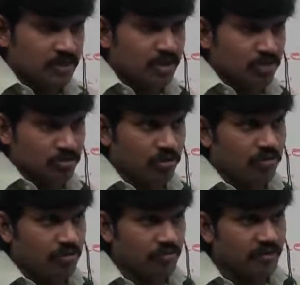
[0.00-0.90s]
Then you
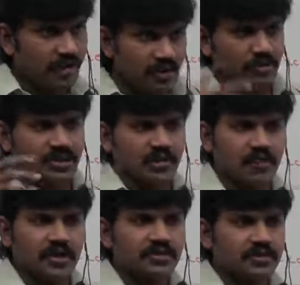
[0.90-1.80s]
told with very innocent
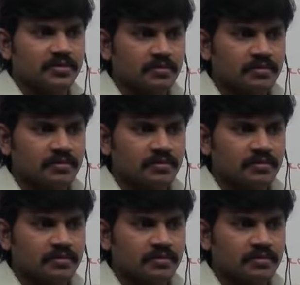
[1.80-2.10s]
face,